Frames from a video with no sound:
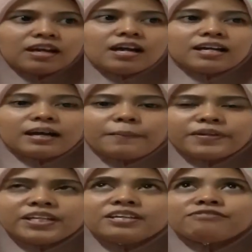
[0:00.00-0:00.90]

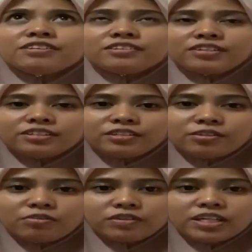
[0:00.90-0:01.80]
Company inventory
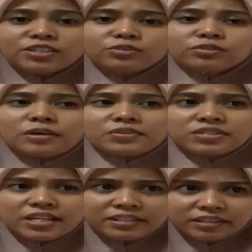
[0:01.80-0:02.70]
turnover in
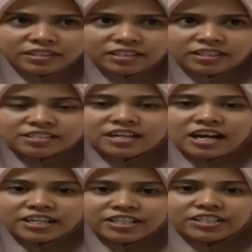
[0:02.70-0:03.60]
2019 is
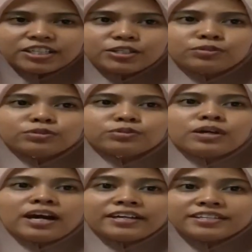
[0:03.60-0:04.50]
higher due to
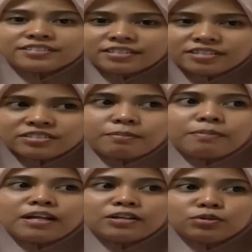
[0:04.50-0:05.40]
higher sales
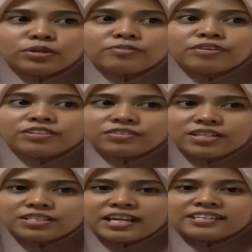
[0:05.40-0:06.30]
but low
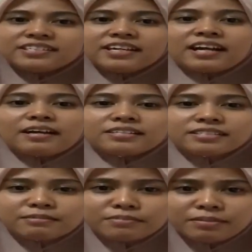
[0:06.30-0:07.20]
inventories as their
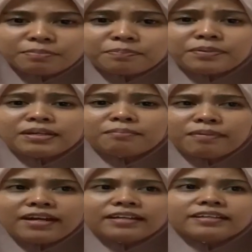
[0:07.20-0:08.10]
customer pay
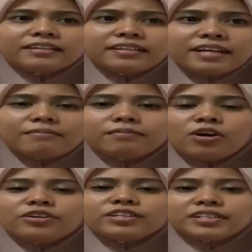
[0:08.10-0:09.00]
back debt
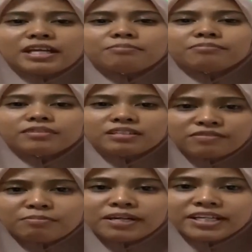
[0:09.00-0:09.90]
on the time
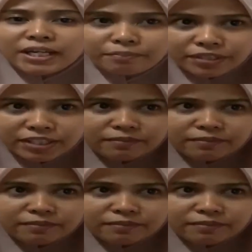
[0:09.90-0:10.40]
given by the company.